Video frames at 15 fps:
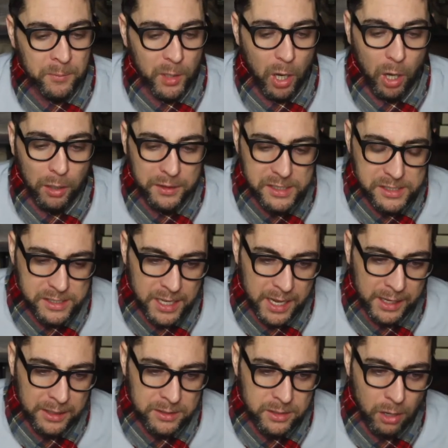All these
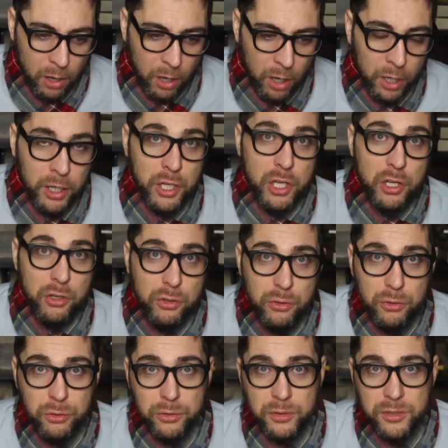things are
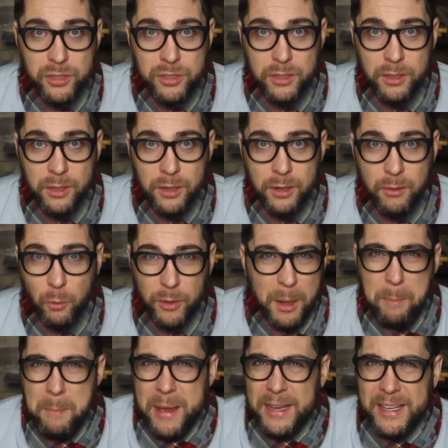used. We're
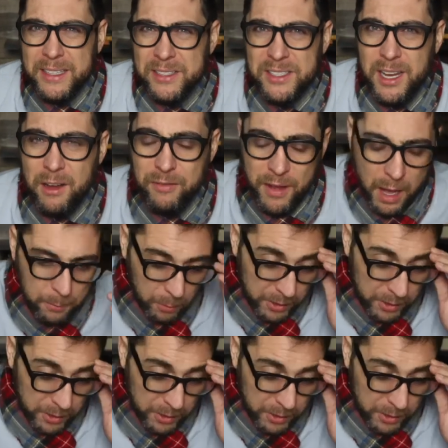not making stuff up.